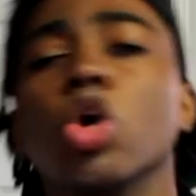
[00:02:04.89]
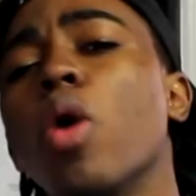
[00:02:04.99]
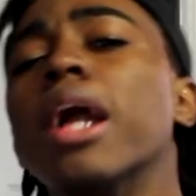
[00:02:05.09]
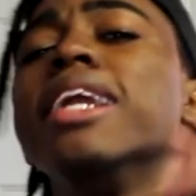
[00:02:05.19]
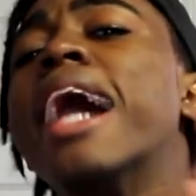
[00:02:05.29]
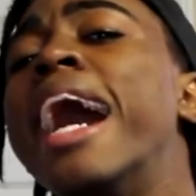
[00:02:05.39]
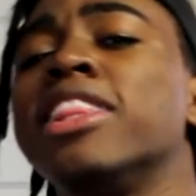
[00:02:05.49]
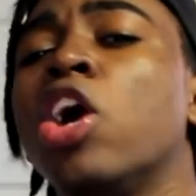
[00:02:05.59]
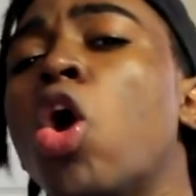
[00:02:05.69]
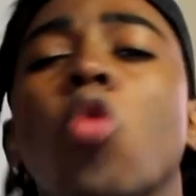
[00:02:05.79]
You are
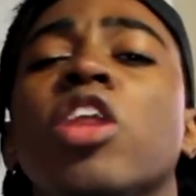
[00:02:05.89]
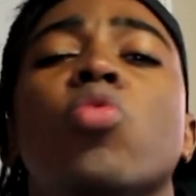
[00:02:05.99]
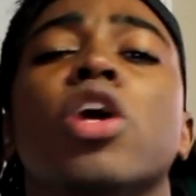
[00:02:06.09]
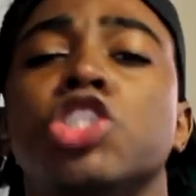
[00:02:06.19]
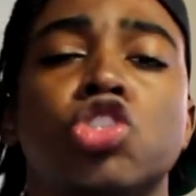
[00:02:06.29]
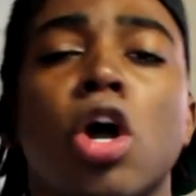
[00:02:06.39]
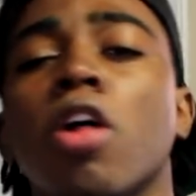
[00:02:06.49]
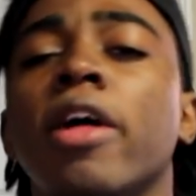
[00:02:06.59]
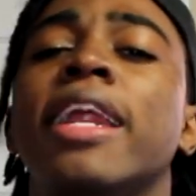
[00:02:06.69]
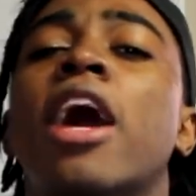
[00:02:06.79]
not the only one
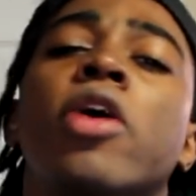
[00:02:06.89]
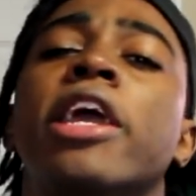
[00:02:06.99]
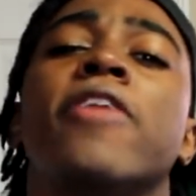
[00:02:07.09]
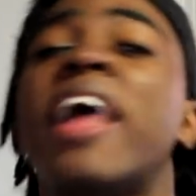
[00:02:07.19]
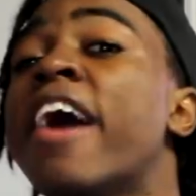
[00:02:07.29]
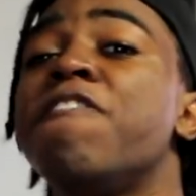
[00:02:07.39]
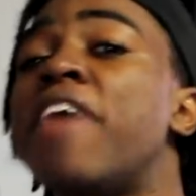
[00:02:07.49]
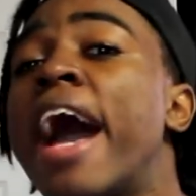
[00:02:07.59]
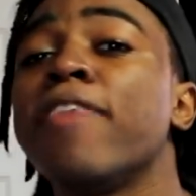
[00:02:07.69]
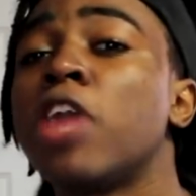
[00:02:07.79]
struggling out here. That
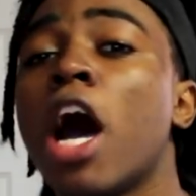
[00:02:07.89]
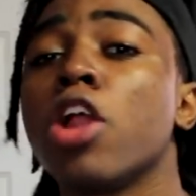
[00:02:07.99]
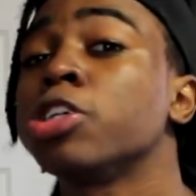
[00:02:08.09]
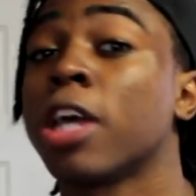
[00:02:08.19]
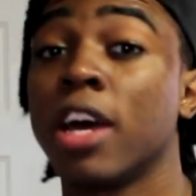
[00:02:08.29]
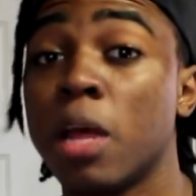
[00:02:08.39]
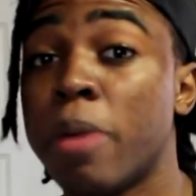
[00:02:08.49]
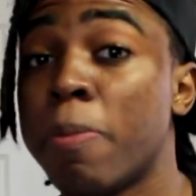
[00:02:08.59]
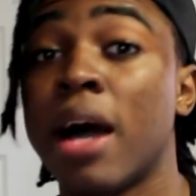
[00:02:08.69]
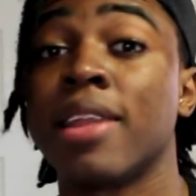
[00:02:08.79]
five dollars could have
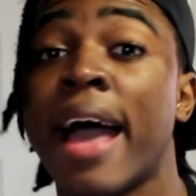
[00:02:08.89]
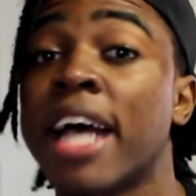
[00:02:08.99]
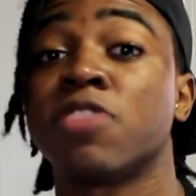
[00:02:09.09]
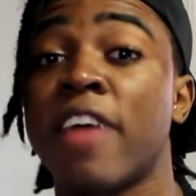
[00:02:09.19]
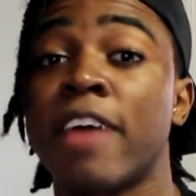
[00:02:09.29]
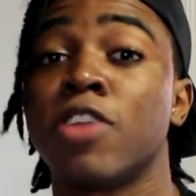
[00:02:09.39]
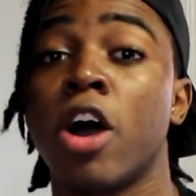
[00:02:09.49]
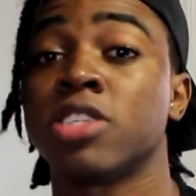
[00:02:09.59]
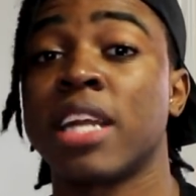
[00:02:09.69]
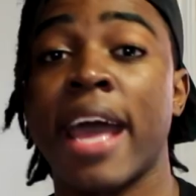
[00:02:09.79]
been my last five
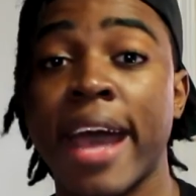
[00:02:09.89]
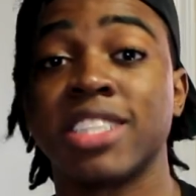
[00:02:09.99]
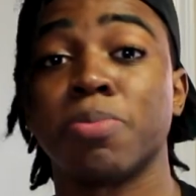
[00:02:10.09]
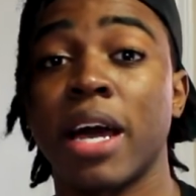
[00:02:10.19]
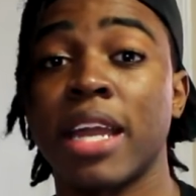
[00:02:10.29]
dollars that I had to my